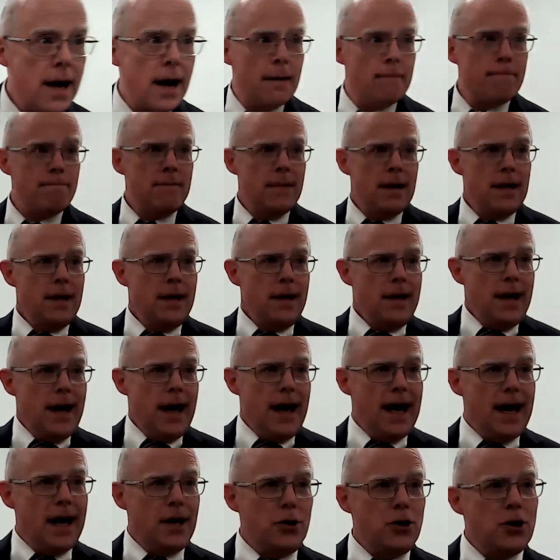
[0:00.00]
um
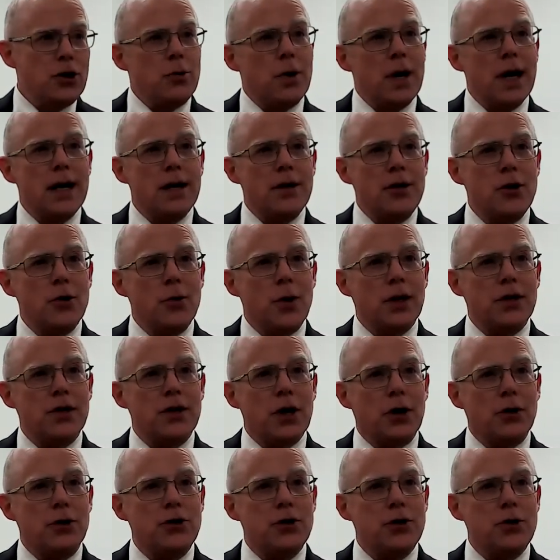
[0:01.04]
and you know what you know what
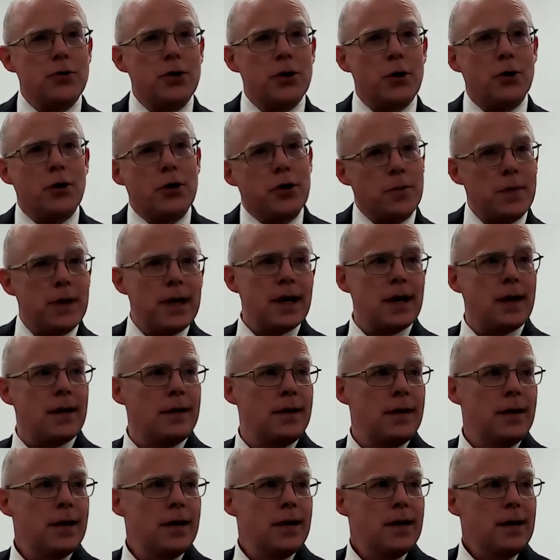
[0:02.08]
they'll do they'll come
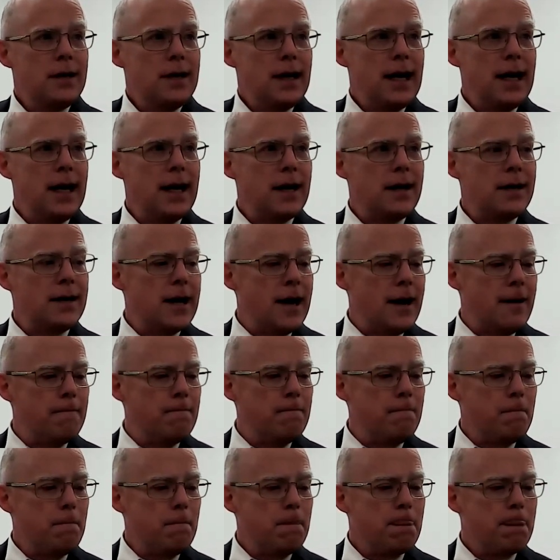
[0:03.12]
in and
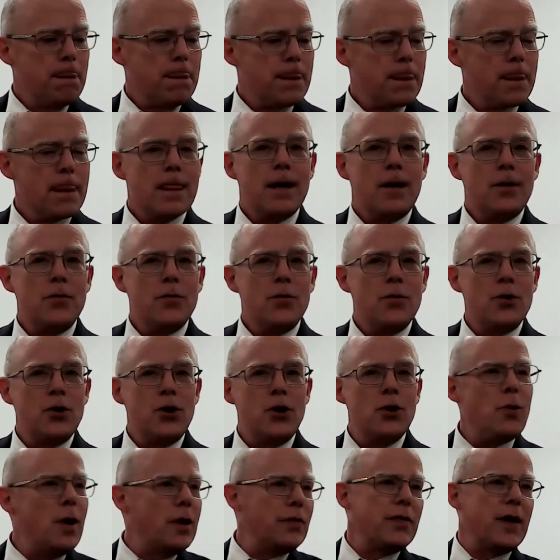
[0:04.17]
um
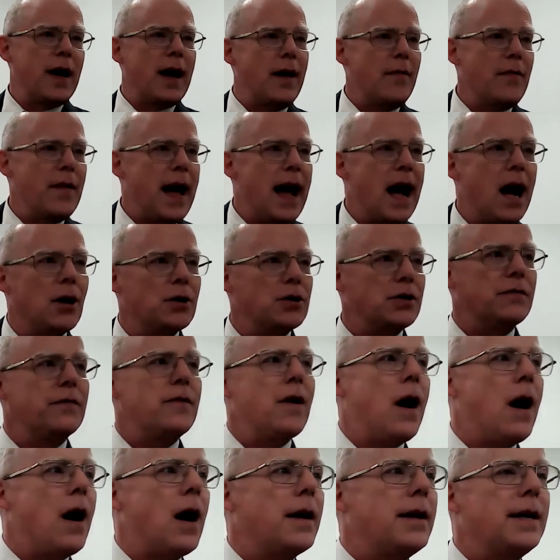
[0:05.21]
you know what the, the house of
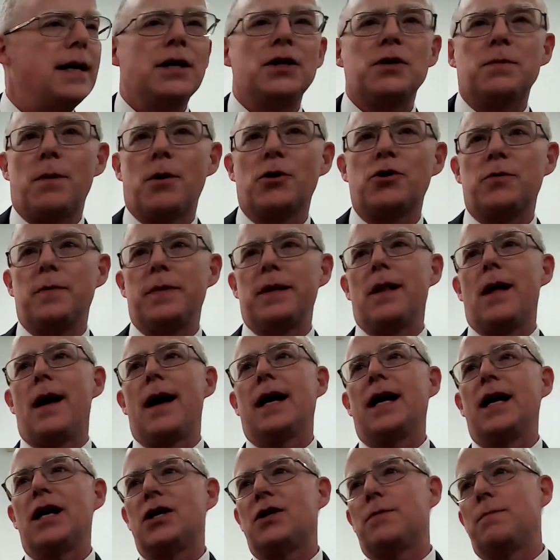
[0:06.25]
God is supposed to be
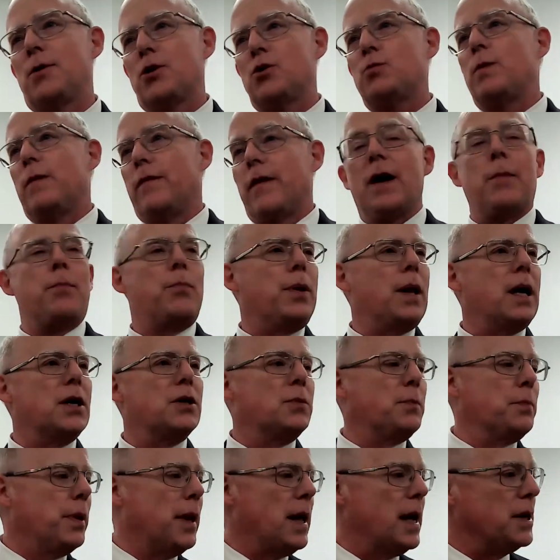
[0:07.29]
like? It's supposed to be a very
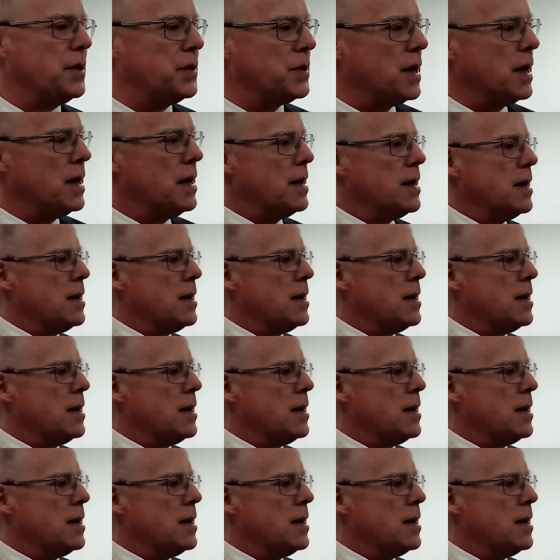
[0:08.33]
pleasant place.